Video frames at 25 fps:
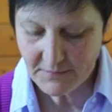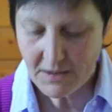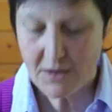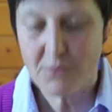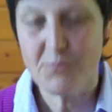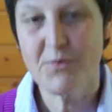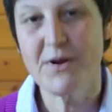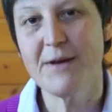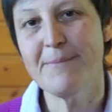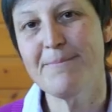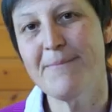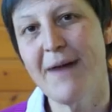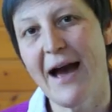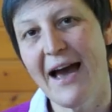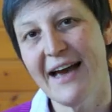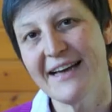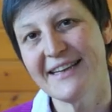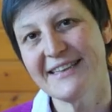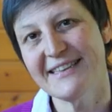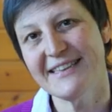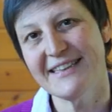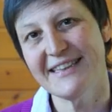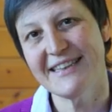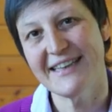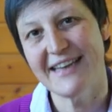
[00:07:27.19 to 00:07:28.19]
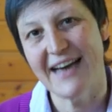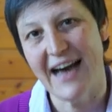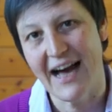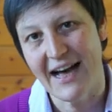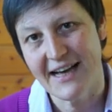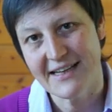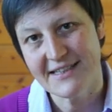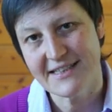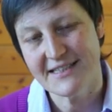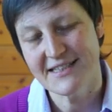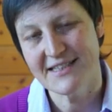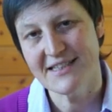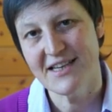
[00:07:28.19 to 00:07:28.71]
reminding
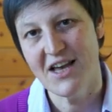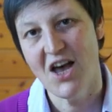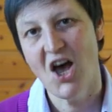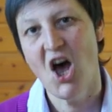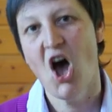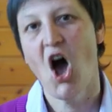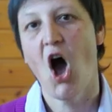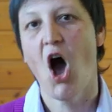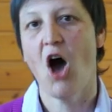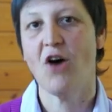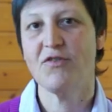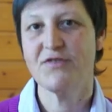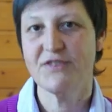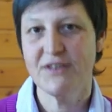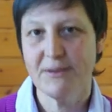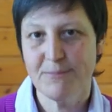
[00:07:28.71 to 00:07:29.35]
us of